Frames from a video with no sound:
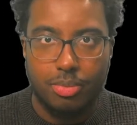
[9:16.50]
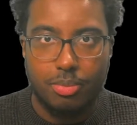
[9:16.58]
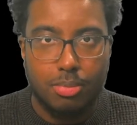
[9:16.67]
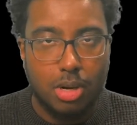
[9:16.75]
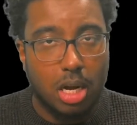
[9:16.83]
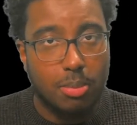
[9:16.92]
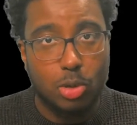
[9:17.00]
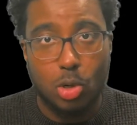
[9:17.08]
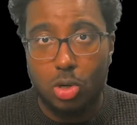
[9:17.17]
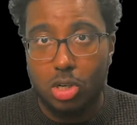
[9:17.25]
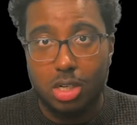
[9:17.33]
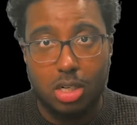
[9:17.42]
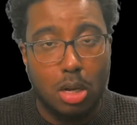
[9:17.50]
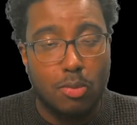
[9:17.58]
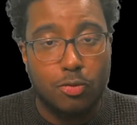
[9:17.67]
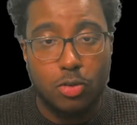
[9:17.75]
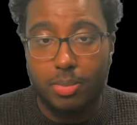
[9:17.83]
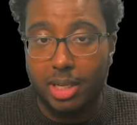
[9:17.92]
but I'm not going to come
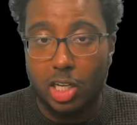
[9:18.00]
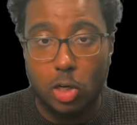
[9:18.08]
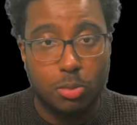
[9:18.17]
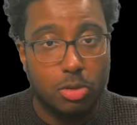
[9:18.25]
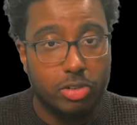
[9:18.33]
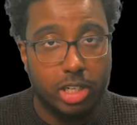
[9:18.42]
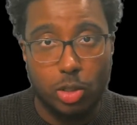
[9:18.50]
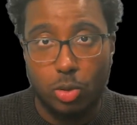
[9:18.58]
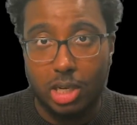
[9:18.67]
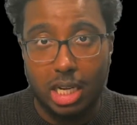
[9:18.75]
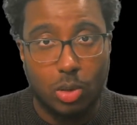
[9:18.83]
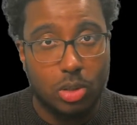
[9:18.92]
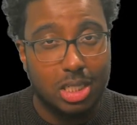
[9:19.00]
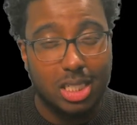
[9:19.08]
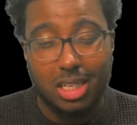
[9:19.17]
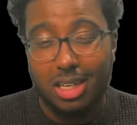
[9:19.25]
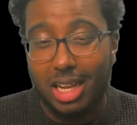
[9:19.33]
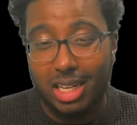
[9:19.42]
for Mikel Merino now.
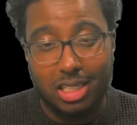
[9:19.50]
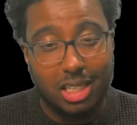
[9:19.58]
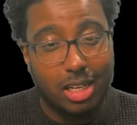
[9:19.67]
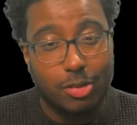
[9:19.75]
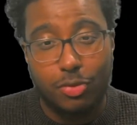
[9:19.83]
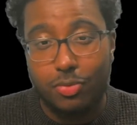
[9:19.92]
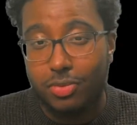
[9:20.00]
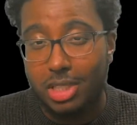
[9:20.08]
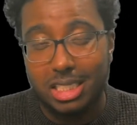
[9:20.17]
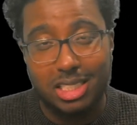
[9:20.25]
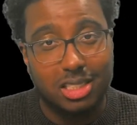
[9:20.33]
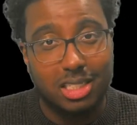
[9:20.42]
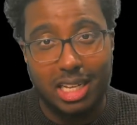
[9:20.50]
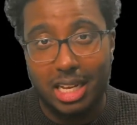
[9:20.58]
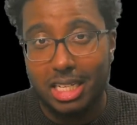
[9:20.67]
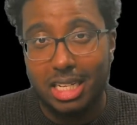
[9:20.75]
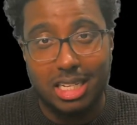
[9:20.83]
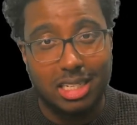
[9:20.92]
Like, if this is
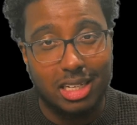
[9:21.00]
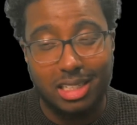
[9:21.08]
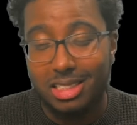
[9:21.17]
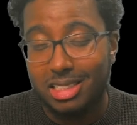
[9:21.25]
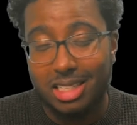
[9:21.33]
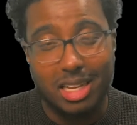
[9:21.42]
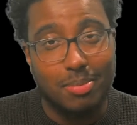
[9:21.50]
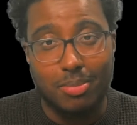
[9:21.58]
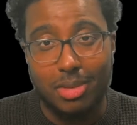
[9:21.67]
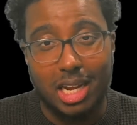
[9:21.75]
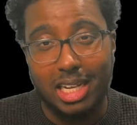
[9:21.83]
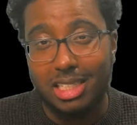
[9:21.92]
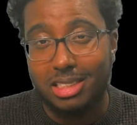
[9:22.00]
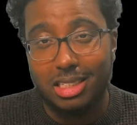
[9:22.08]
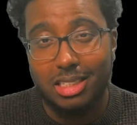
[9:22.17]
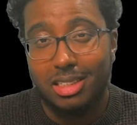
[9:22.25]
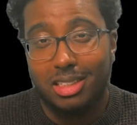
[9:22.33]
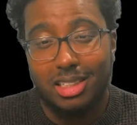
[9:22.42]
him. Like, as
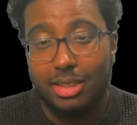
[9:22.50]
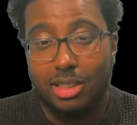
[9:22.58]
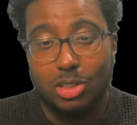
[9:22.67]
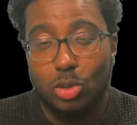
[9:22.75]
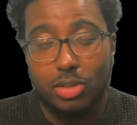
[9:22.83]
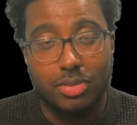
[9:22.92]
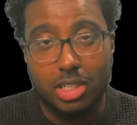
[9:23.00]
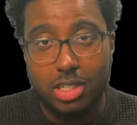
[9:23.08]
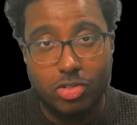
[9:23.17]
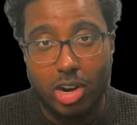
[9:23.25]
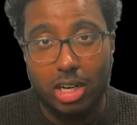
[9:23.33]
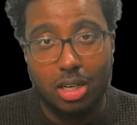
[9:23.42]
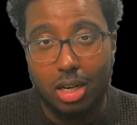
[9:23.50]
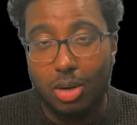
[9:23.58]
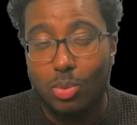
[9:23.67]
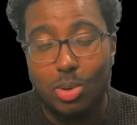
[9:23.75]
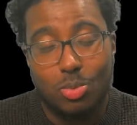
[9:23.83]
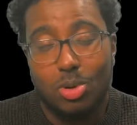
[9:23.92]
in, he's not even a striker.
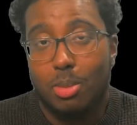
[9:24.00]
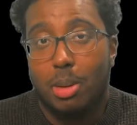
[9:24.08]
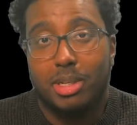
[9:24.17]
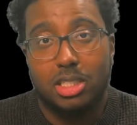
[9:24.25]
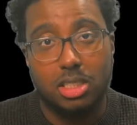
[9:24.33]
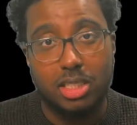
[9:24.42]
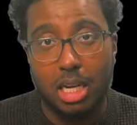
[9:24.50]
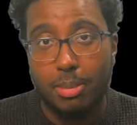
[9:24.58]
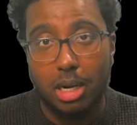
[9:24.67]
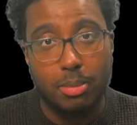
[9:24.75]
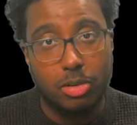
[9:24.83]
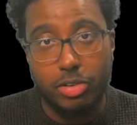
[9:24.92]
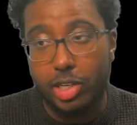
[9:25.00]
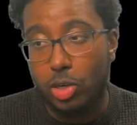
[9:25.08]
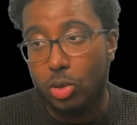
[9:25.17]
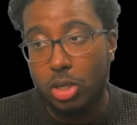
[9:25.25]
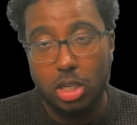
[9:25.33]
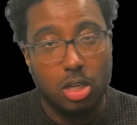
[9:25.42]
What am I meant to say about Merino?
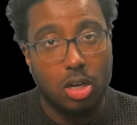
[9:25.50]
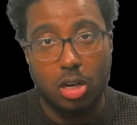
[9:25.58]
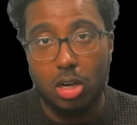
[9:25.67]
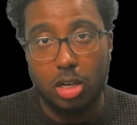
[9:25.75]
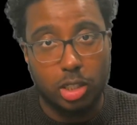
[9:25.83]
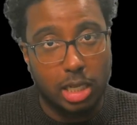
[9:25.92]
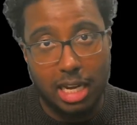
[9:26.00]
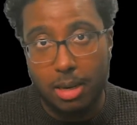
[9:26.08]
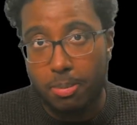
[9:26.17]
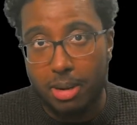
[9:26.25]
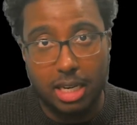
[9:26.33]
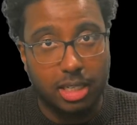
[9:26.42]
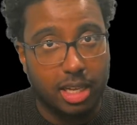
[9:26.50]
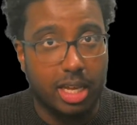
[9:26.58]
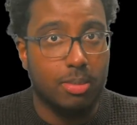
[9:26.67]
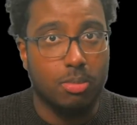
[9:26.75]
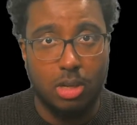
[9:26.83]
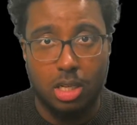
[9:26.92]
Oh, you had a bad game.